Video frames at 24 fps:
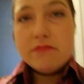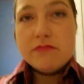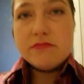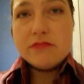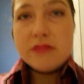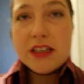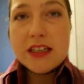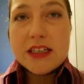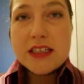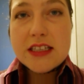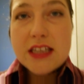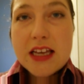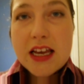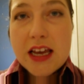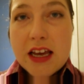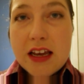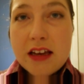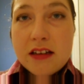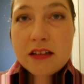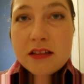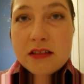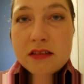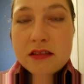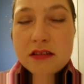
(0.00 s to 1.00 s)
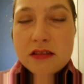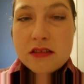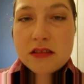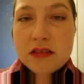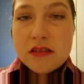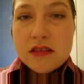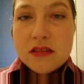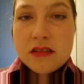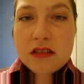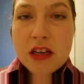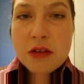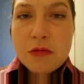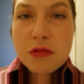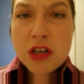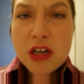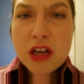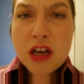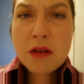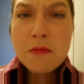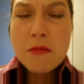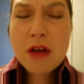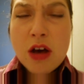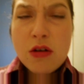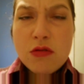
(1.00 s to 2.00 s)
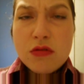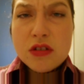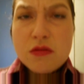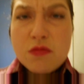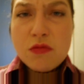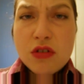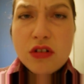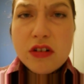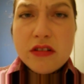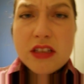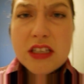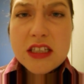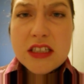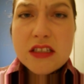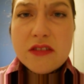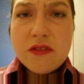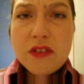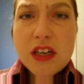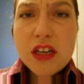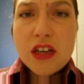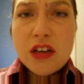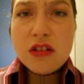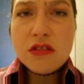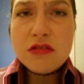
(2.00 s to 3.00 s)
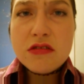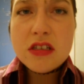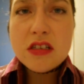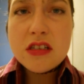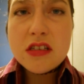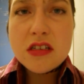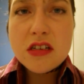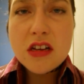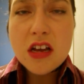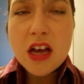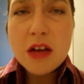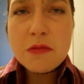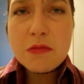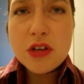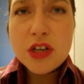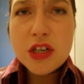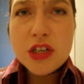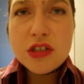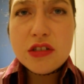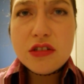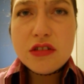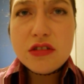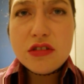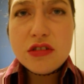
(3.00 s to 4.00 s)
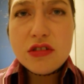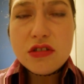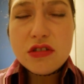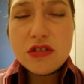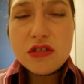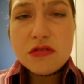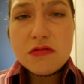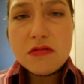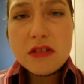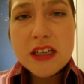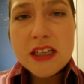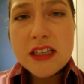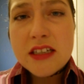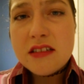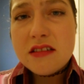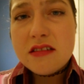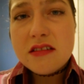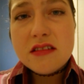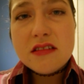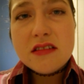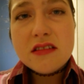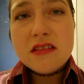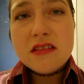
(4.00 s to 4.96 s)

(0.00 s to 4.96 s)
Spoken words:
Like I say, I'm going to come out with more of these videos. I'm going to do it